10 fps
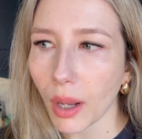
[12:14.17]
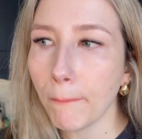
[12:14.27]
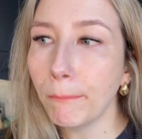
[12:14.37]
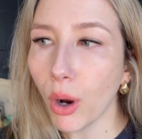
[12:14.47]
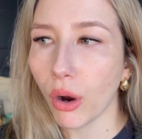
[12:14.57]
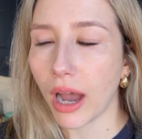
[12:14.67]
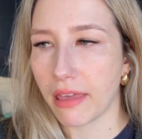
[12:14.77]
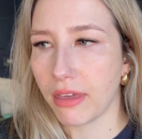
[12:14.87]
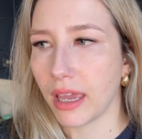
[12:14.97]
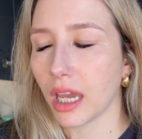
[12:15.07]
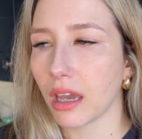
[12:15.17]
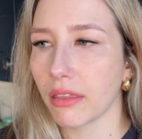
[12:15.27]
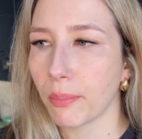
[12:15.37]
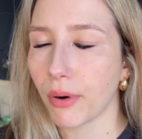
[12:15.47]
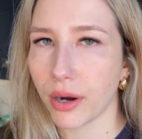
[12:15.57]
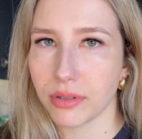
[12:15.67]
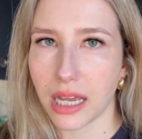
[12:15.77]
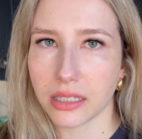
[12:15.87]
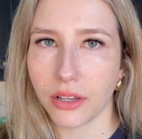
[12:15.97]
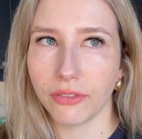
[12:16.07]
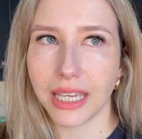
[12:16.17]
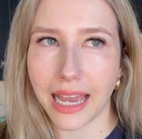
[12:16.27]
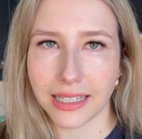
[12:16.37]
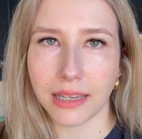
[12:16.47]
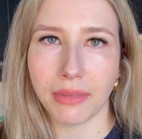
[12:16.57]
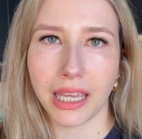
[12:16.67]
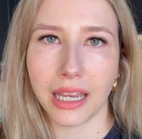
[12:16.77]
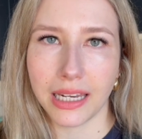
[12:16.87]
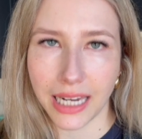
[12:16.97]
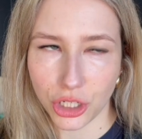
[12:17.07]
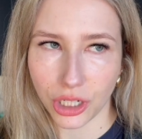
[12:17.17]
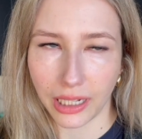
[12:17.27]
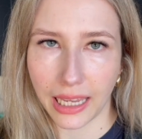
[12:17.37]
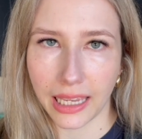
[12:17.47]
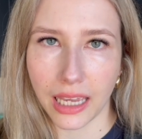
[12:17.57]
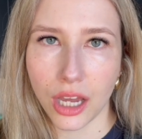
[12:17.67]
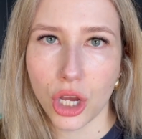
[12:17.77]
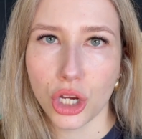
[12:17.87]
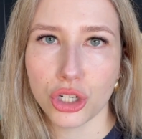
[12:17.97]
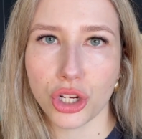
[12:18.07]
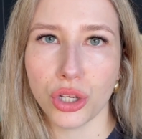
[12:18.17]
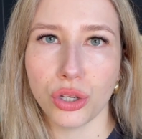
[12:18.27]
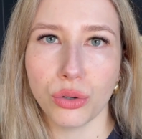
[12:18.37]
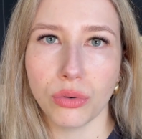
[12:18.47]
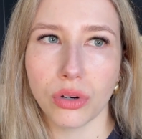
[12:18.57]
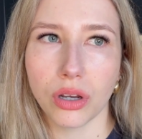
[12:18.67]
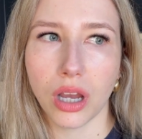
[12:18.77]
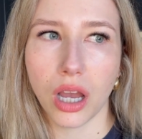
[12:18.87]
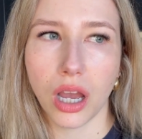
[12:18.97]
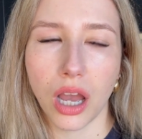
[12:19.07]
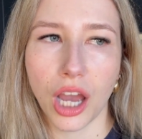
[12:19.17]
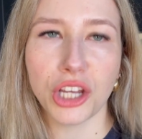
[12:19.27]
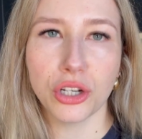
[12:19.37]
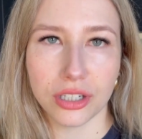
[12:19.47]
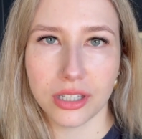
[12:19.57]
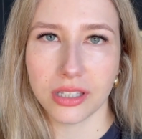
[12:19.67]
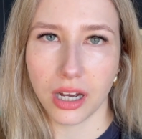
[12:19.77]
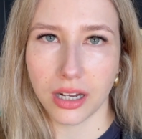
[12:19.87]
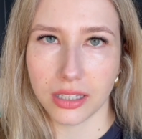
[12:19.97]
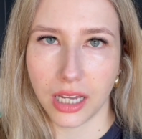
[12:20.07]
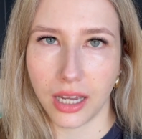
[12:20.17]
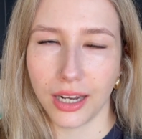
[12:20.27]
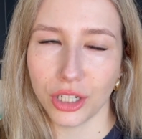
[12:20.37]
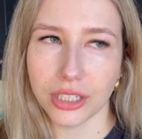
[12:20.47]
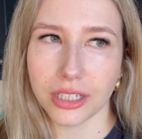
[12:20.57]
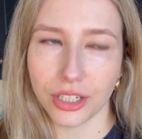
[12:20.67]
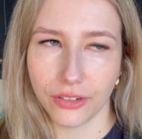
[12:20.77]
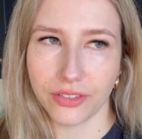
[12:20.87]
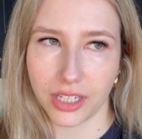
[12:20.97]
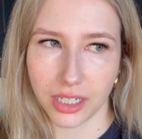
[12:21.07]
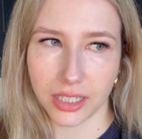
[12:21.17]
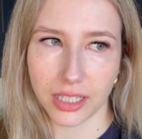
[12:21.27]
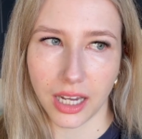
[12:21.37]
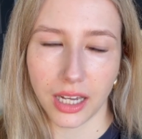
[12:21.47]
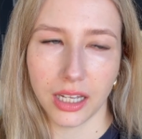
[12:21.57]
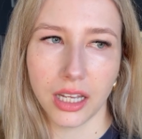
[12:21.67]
But I think the process of getting me initially to a good starter and a good enough starter